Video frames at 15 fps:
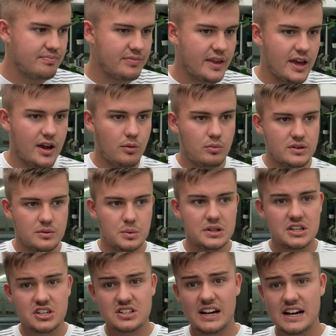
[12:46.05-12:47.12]
With
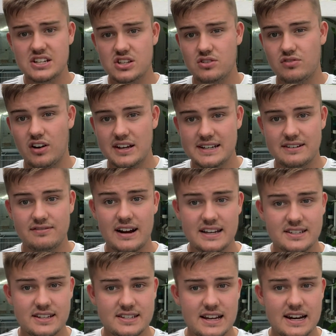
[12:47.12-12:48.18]
the size of the
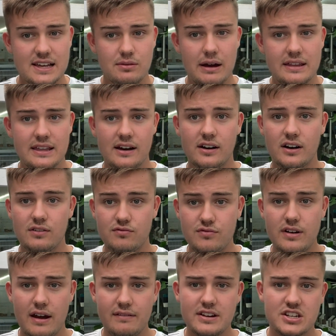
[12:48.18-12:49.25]
Razors anyway, they are
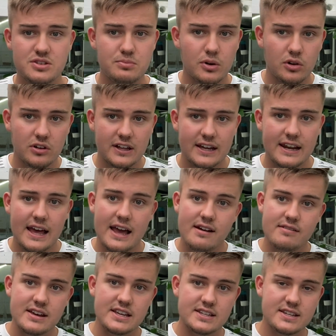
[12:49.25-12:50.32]
very small
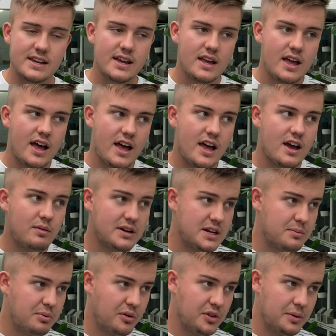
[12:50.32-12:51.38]
canaries when you
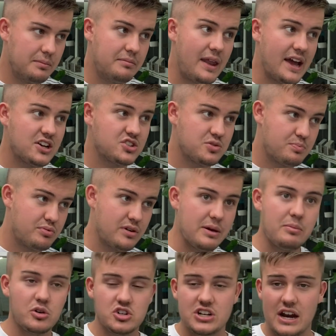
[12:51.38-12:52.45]
put them next to pretty
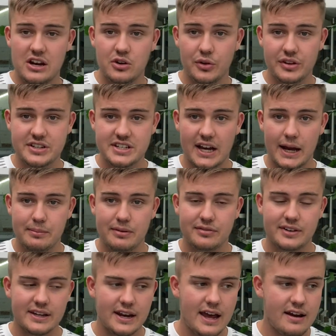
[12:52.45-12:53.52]
much any other type of
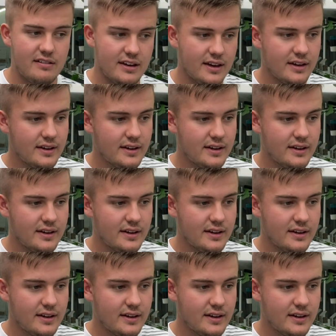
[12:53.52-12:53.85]
canary.